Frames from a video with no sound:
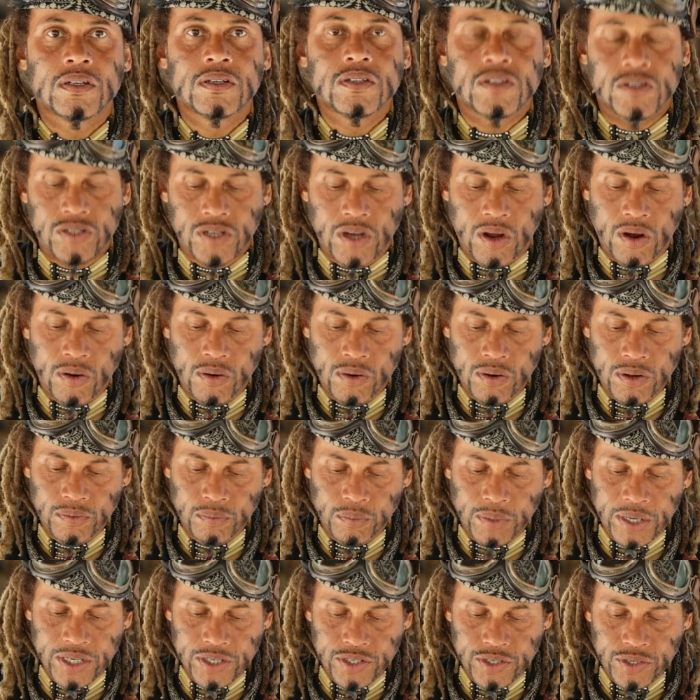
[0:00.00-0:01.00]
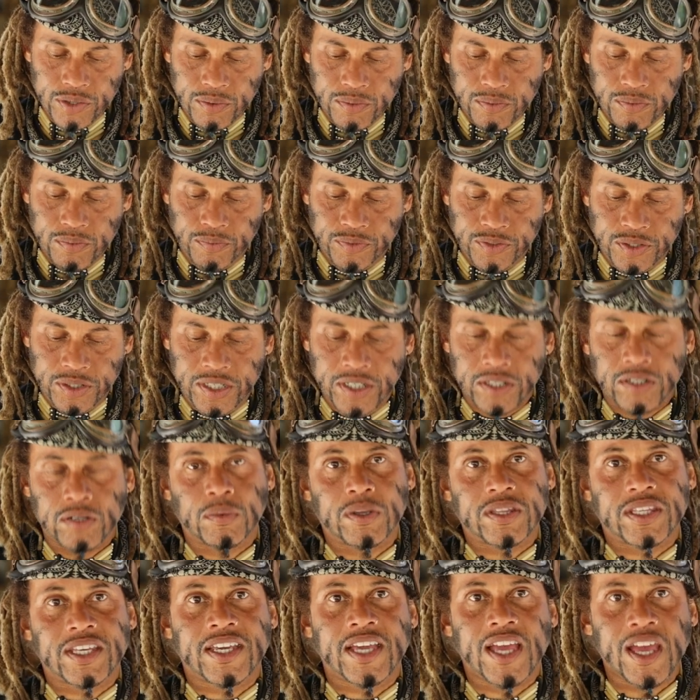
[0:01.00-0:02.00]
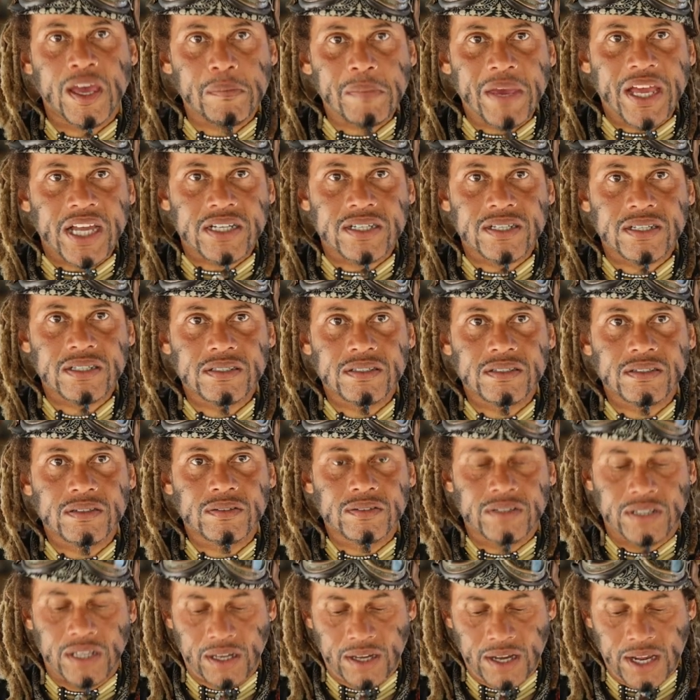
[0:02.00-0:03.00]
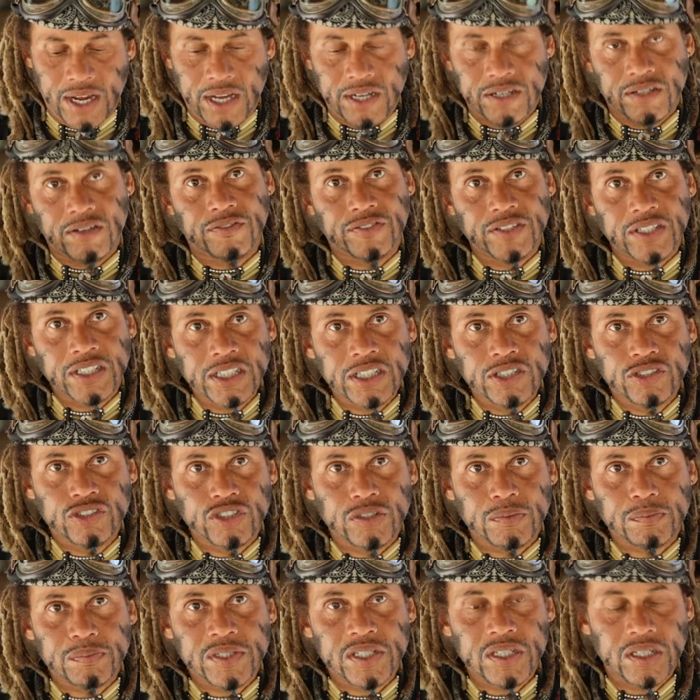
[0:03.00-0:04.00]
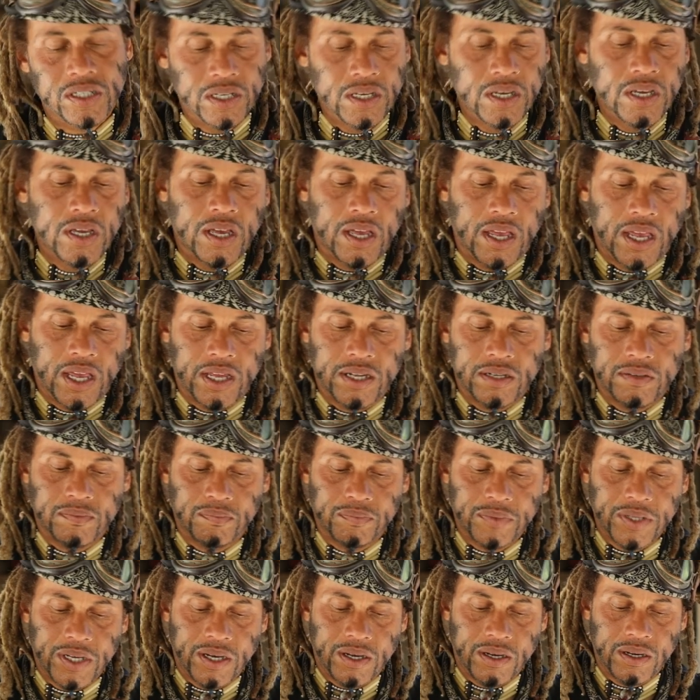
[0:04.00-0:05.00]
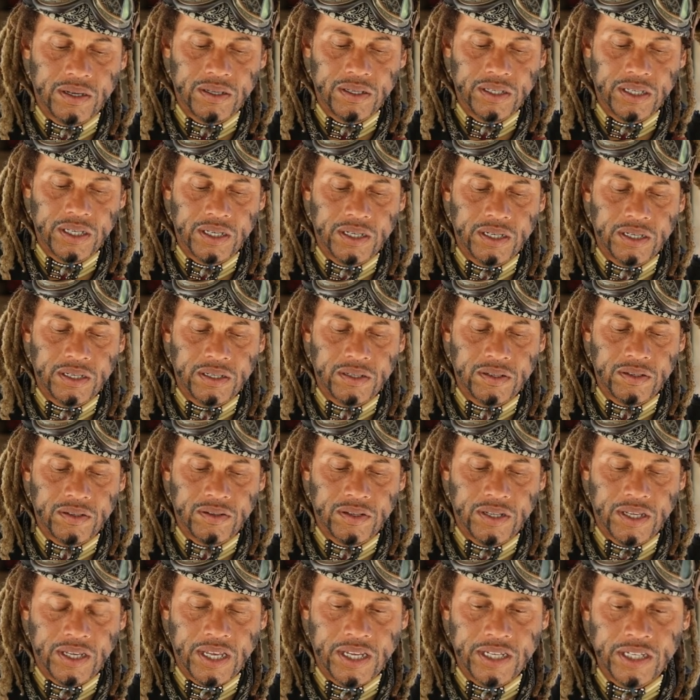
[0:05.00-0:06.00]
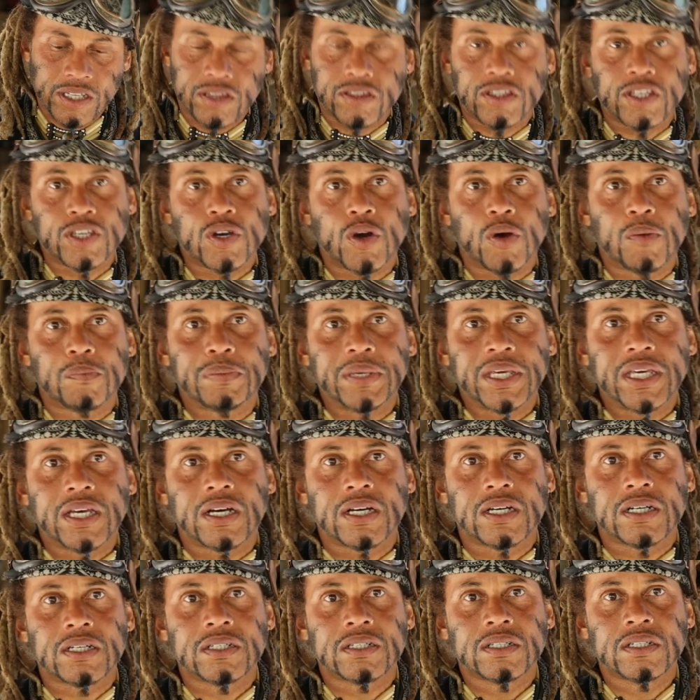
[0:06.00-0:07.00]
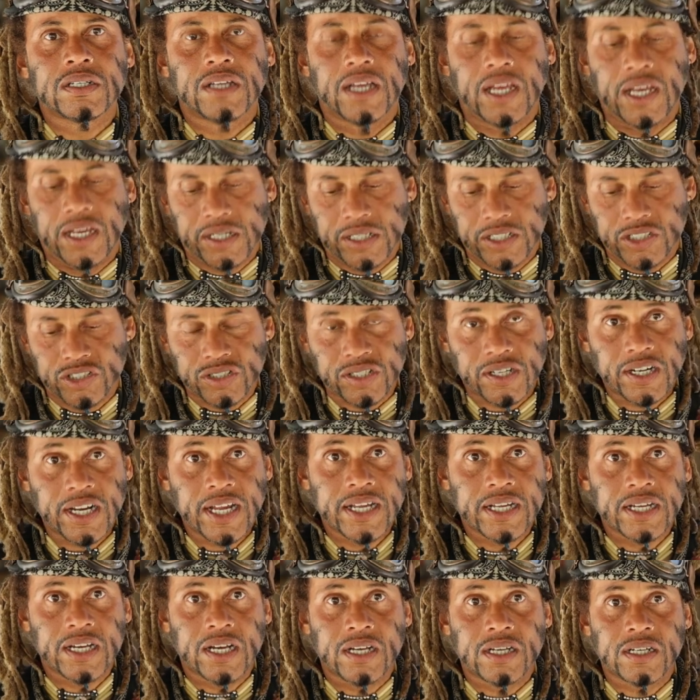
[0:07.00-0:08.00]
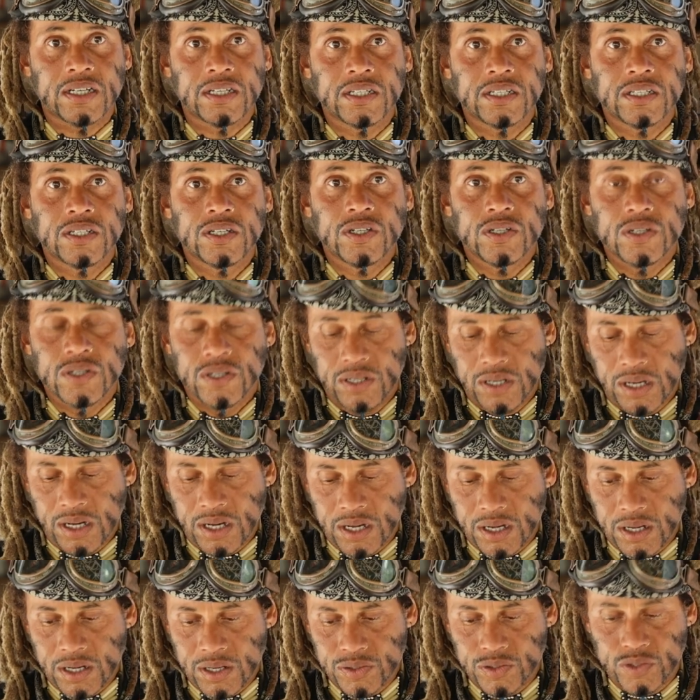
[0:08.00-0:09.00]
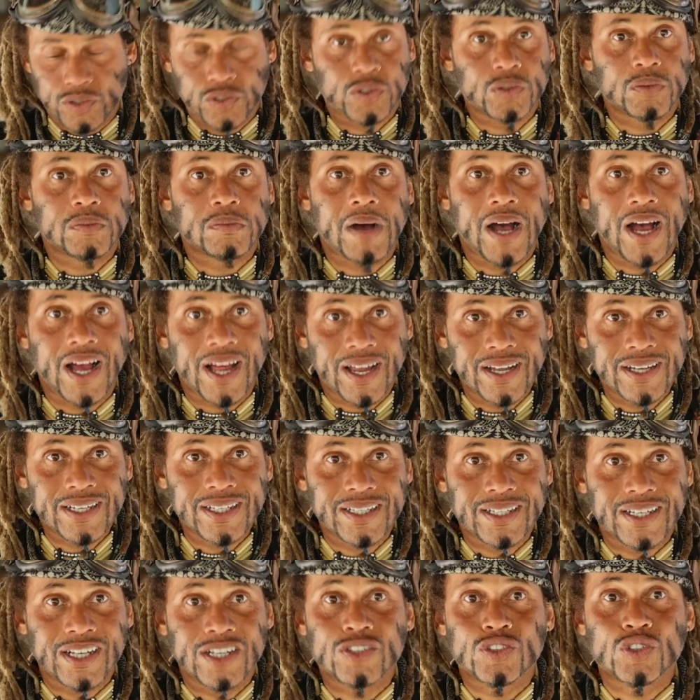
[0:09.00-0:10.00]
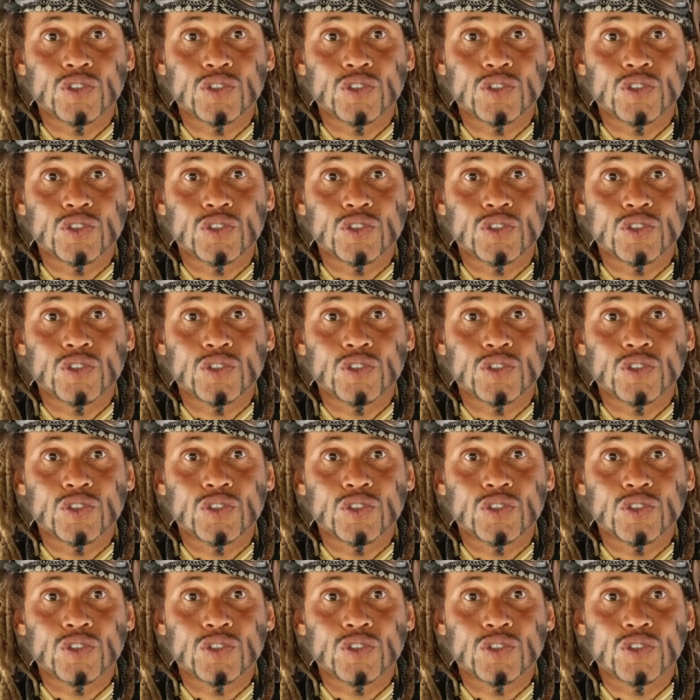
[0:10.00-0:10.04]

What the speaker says: So when you deal with Kemet, the land of Egypt and Ethiopia, Eritrea, Somalia,